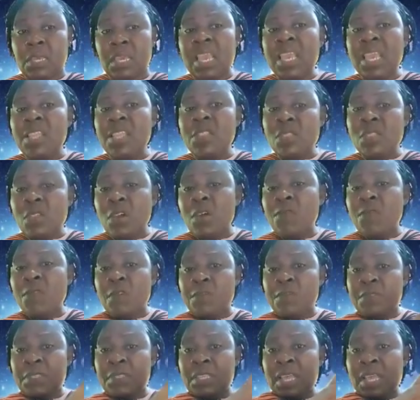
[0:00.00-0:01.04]
Enough
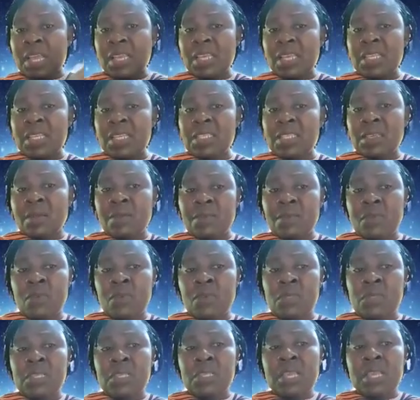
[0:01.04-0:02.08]
of tagging some
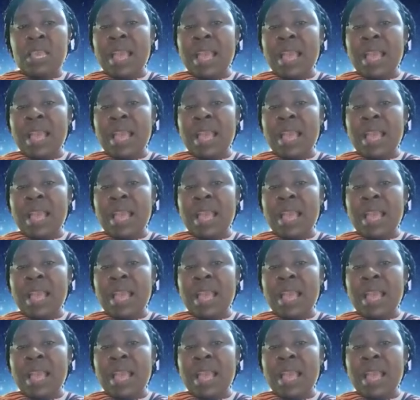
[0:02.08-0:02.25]
roles